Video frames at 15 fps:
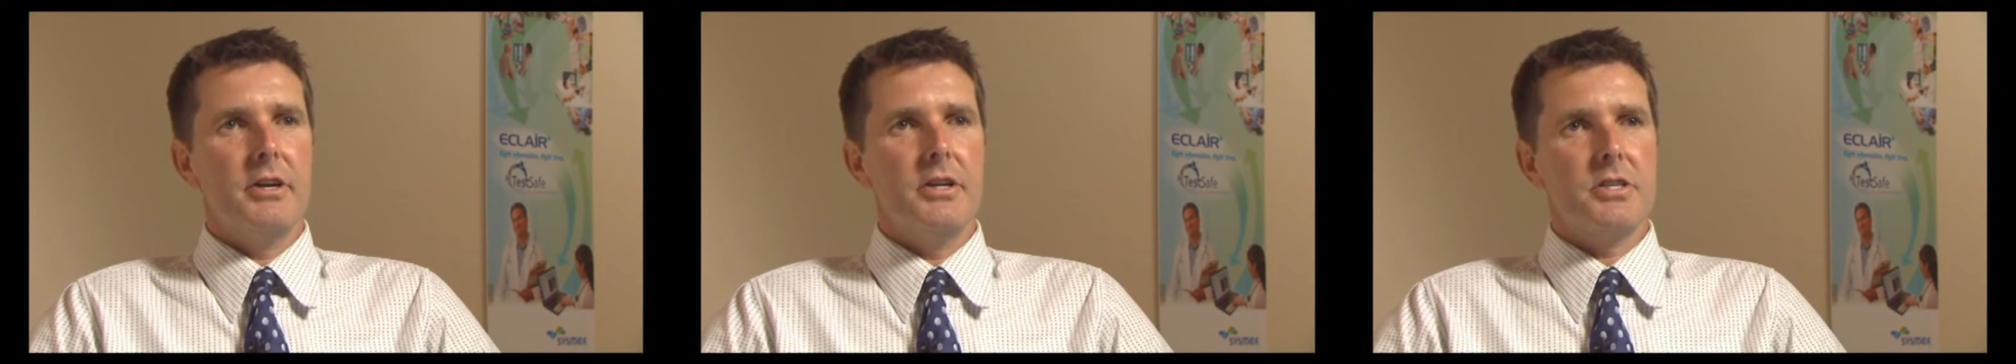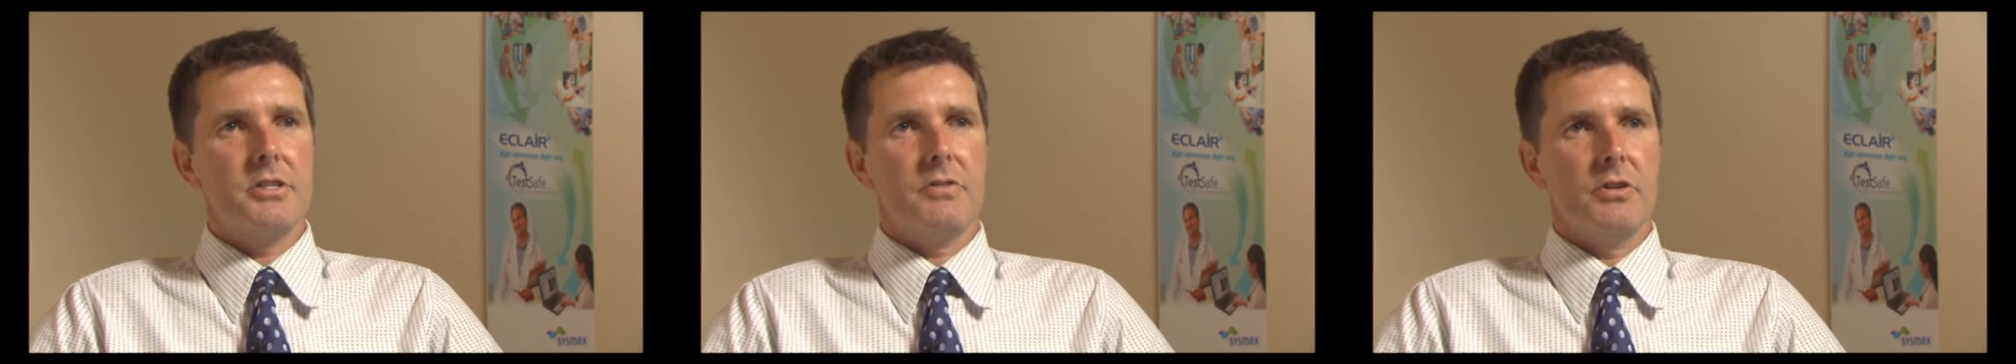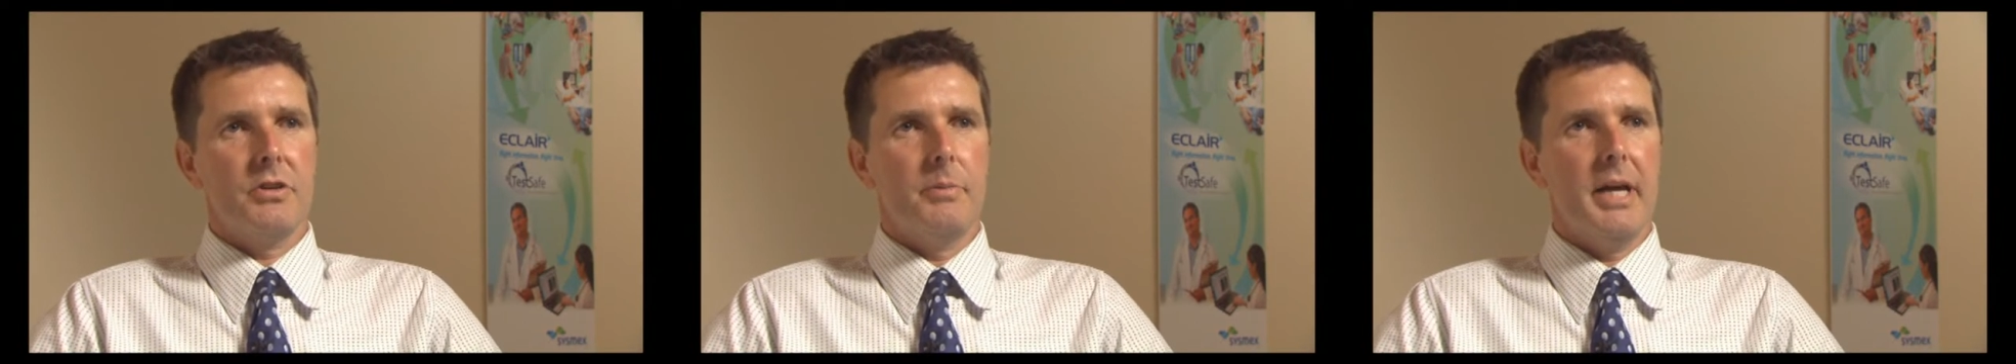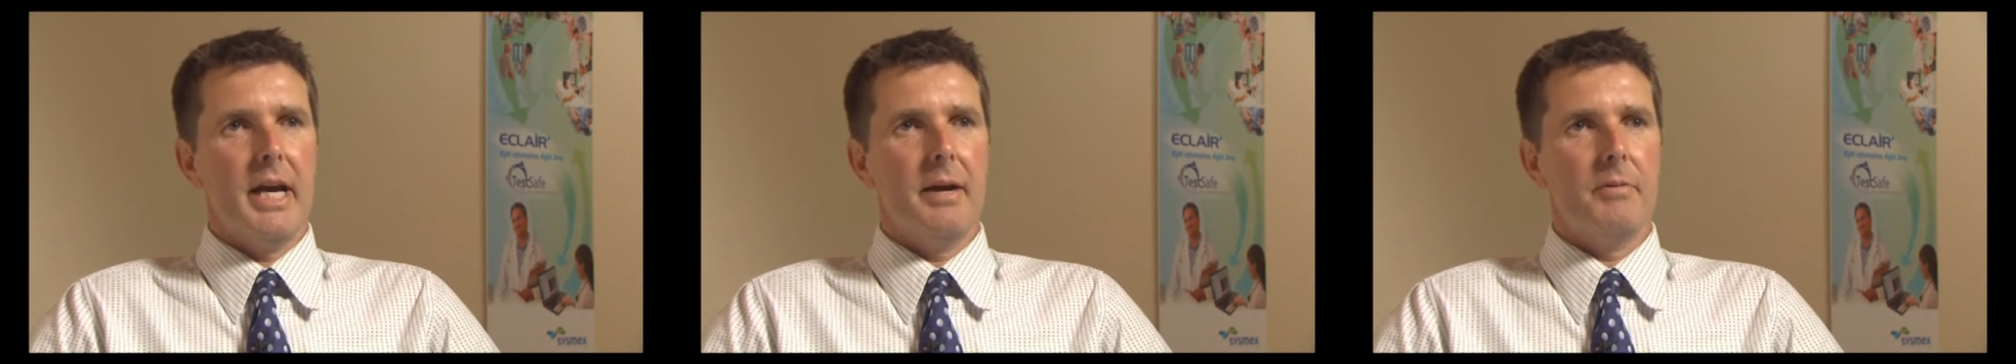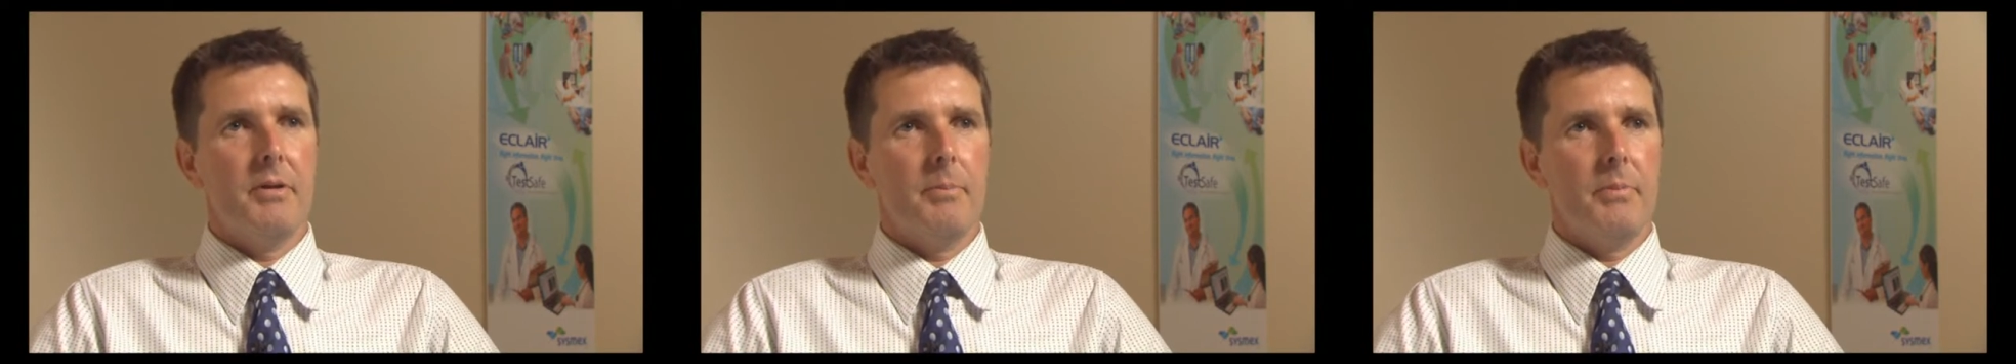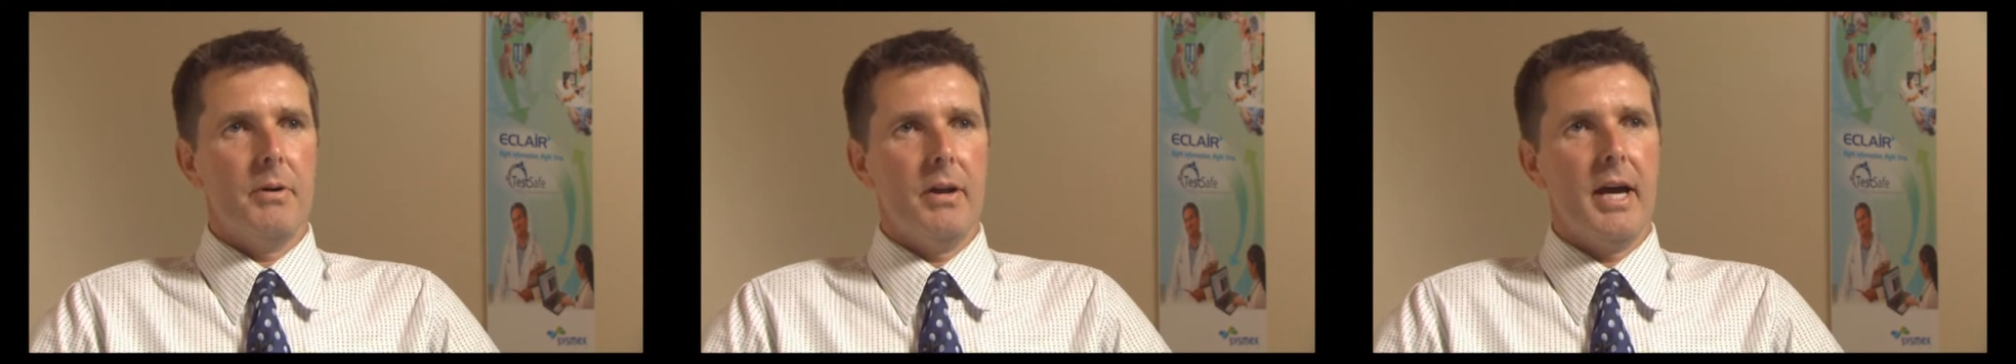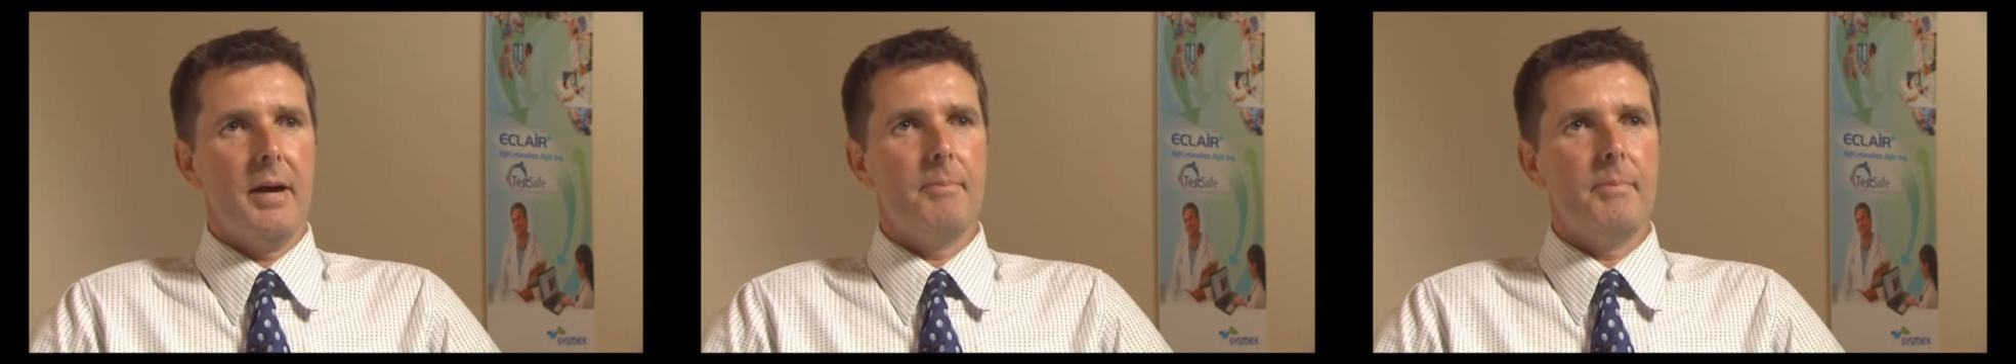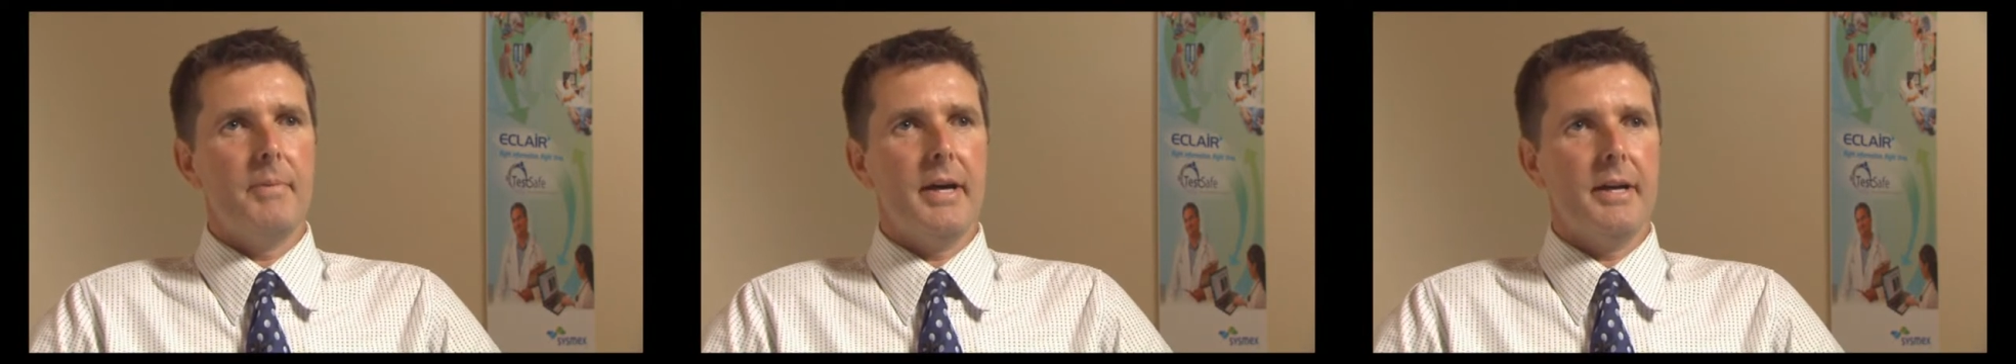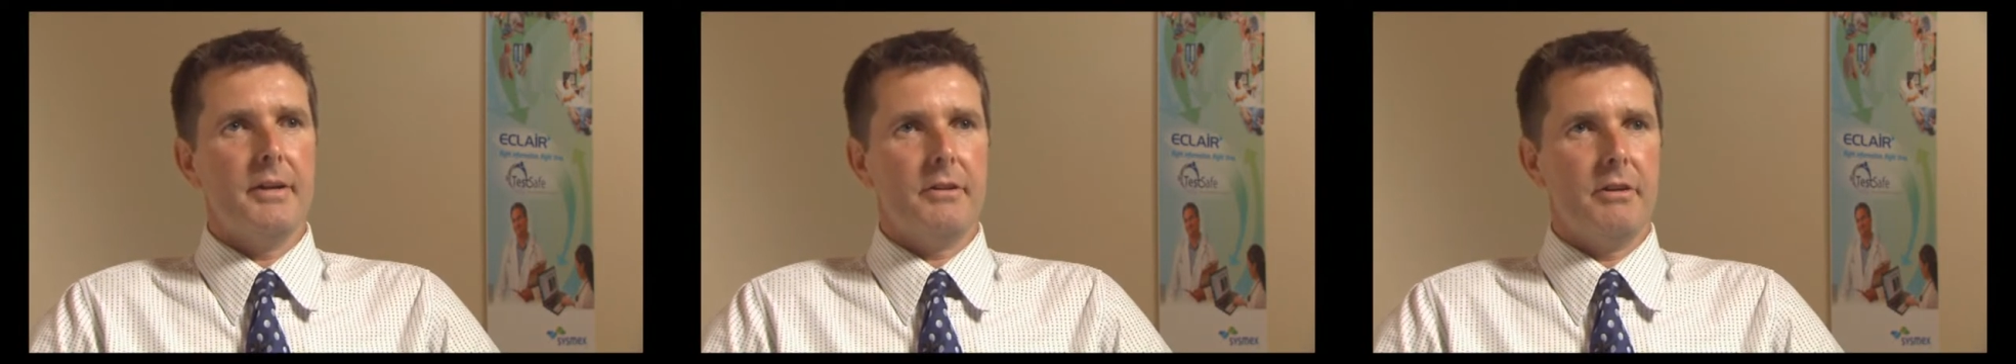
useful to be able to pull up a